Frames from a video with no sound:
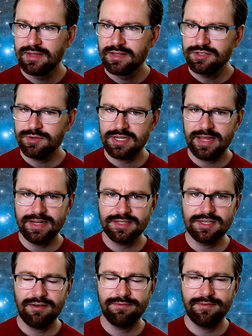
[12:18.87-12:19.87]
So exciting
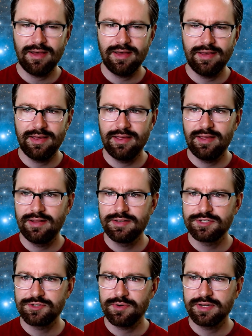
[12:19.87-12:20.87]
stuff uh, and
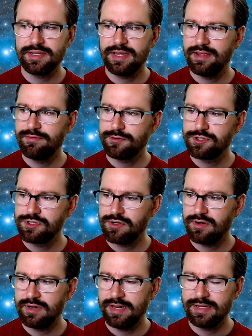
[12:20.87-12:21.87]
historic day for
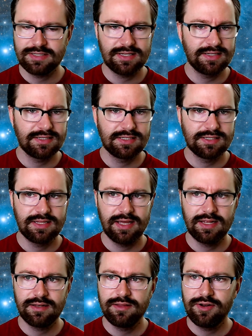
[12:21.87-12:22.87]
sure, and it's nice
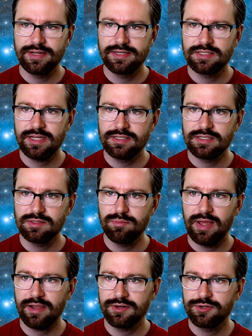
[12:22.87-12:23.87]
that the United States is
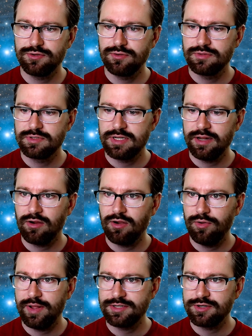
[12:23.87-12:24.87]
back to sending our own
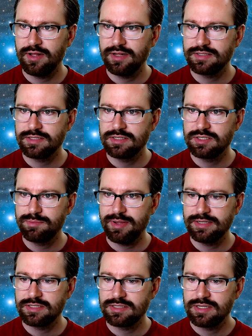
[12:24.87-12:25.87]
astronauts to
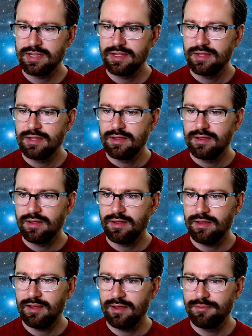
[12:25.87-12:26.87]
space.
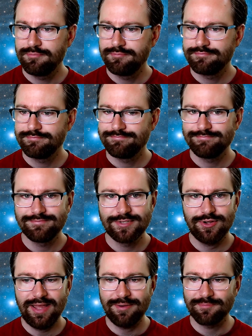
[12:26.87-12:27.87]
Um, so
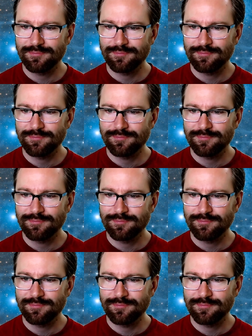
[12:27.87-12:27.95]
yeah.